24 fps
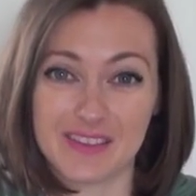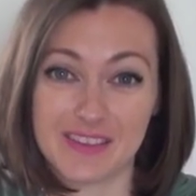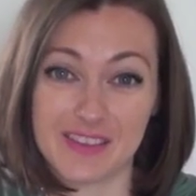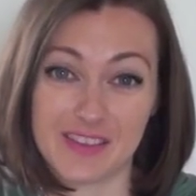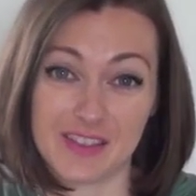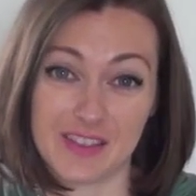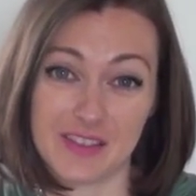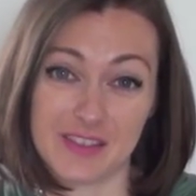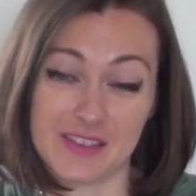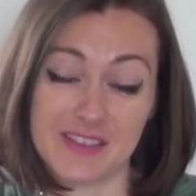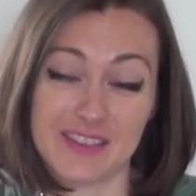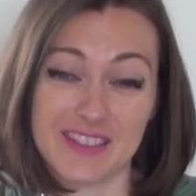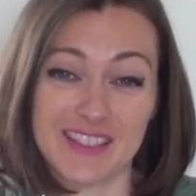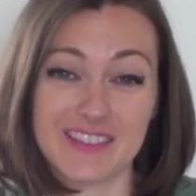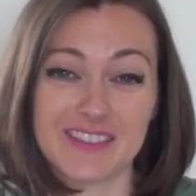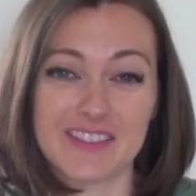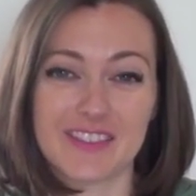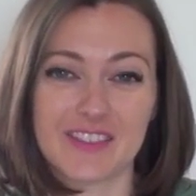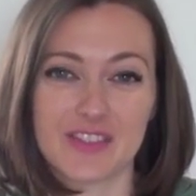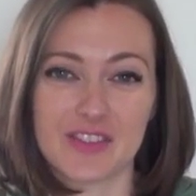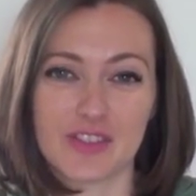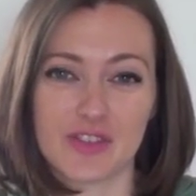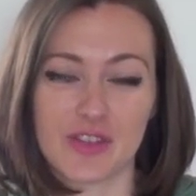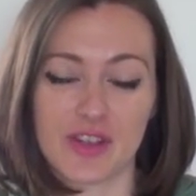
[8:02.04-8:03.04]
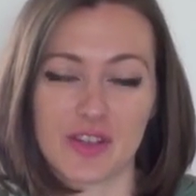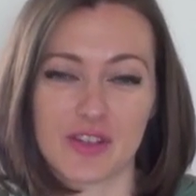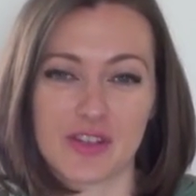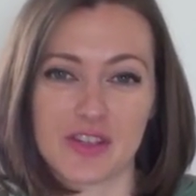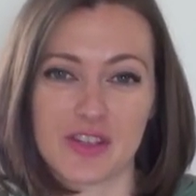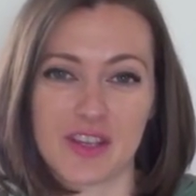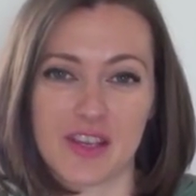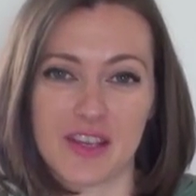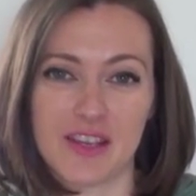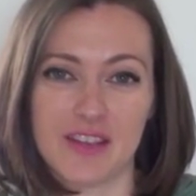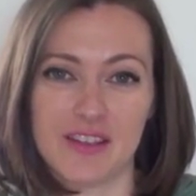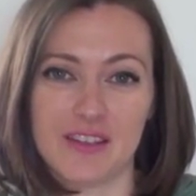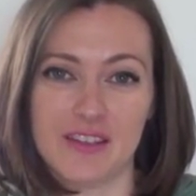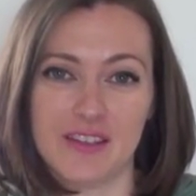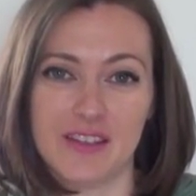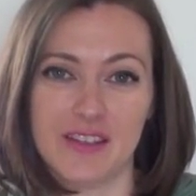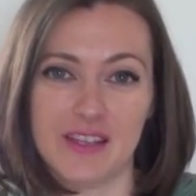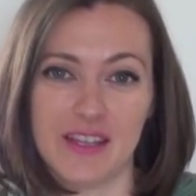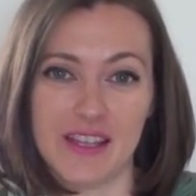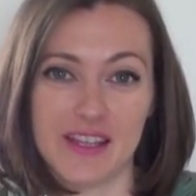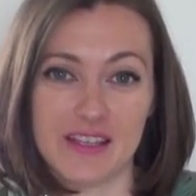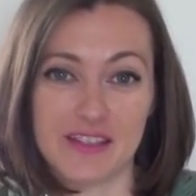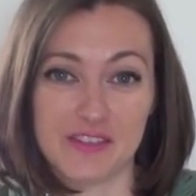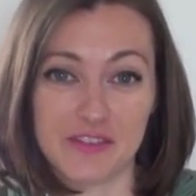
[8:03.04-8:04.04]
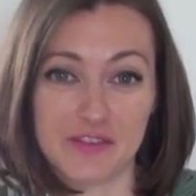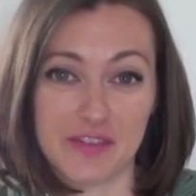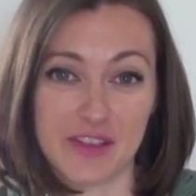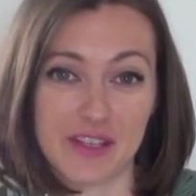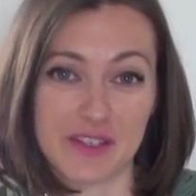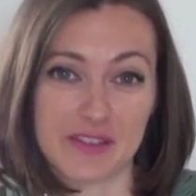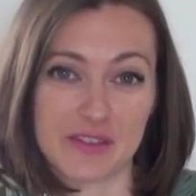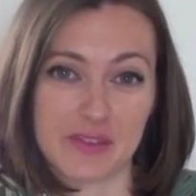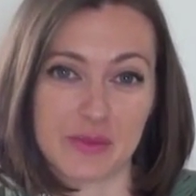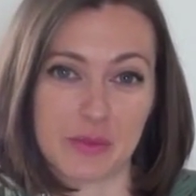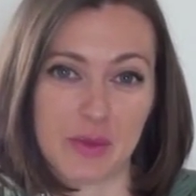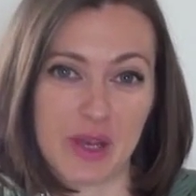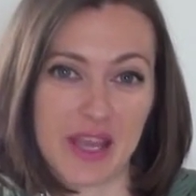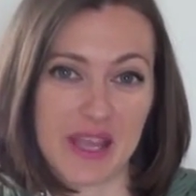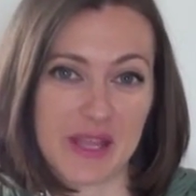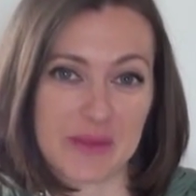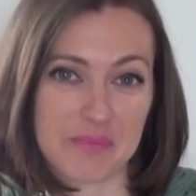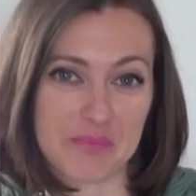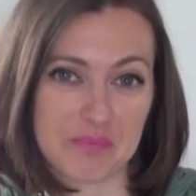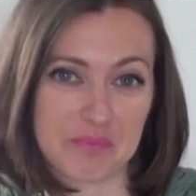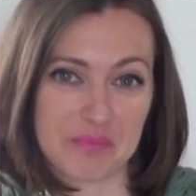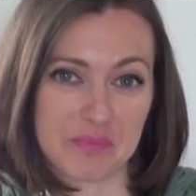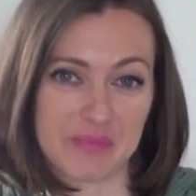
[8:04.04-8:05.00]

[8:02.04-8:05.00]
the sentence structure in a fixed way.